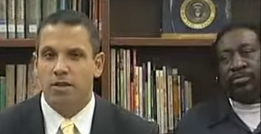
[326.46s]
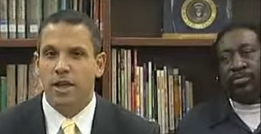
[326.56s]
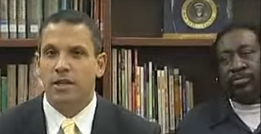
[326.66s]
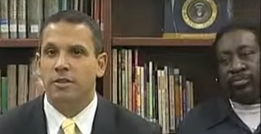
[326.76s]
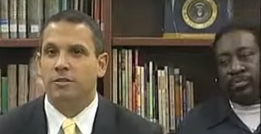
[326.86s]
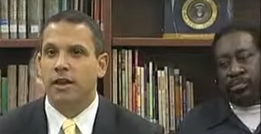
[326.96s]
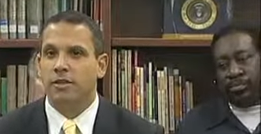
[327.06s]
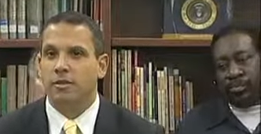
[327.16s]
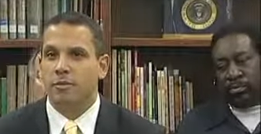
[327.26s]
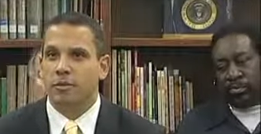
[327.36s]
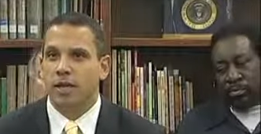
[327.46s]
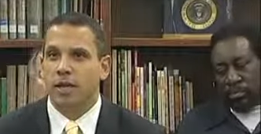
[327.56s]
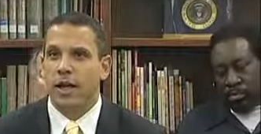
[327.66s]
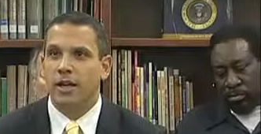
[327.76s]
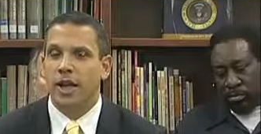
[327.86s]
Speaker 1: thanking the faith community
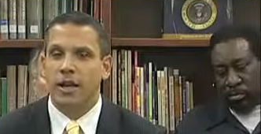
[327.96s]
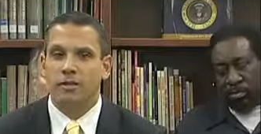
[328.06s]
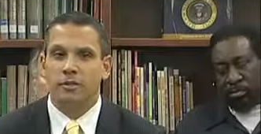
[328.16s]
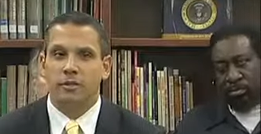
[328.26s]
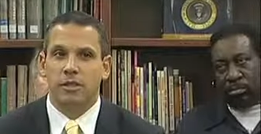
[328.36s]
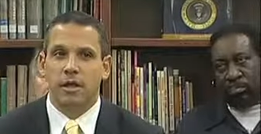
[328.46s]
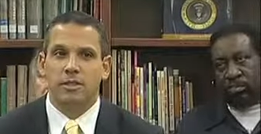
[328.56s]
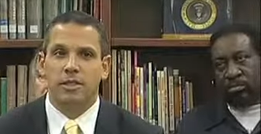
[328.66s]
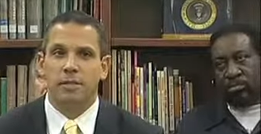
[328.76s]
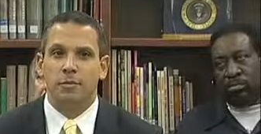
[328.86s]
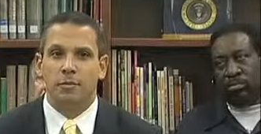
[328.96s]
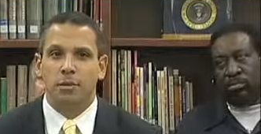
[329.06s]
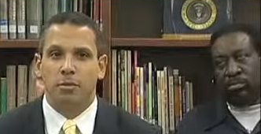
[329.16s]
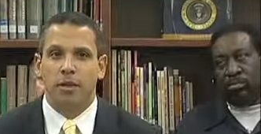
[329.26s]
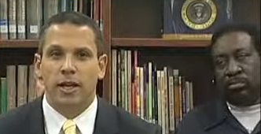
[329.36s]
that has uh, stepped up
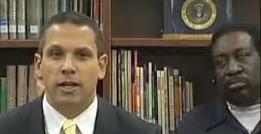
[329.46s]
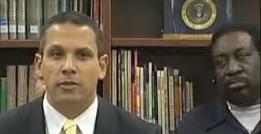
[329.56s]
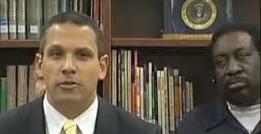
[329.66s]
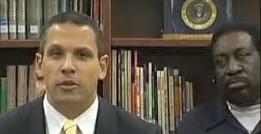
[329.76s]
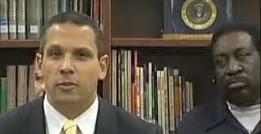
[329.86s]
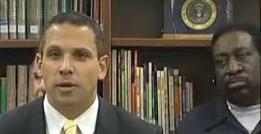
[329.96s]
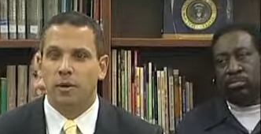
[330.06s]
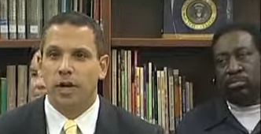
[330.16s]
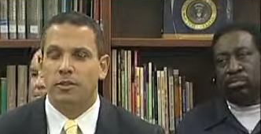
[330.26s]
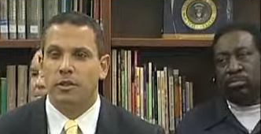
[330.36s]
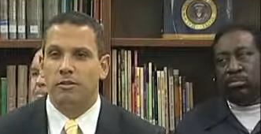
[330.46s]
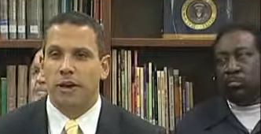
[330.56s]
to the plate in so many ways on the